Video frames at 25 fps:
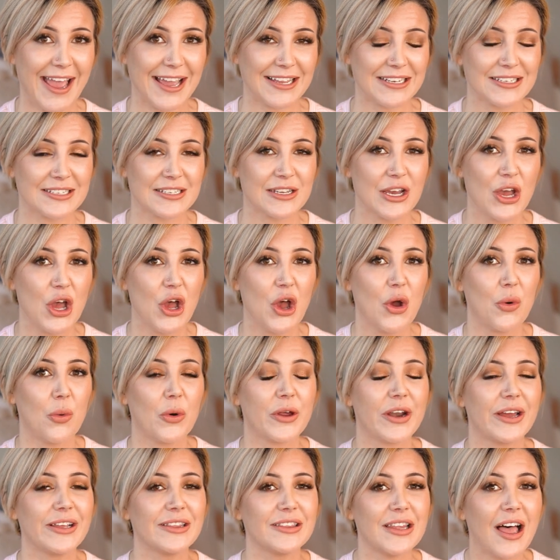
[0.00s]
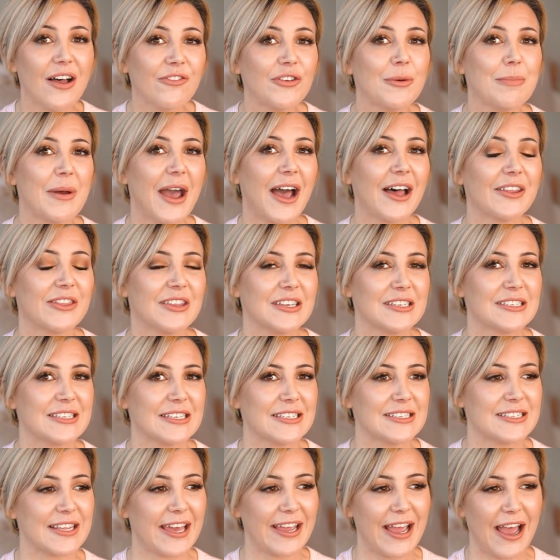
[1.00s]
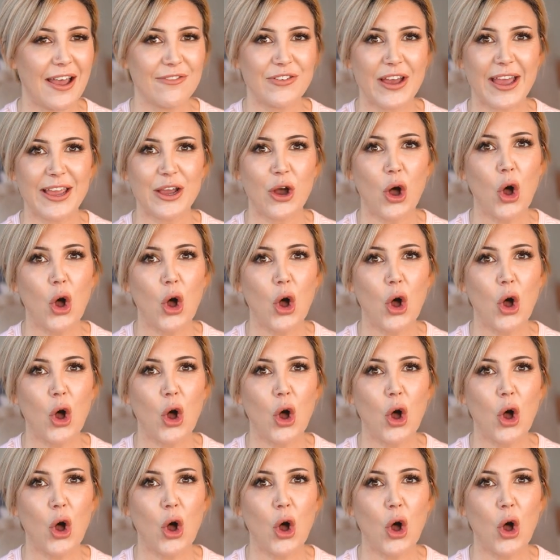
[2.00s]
And what I love about this is they have a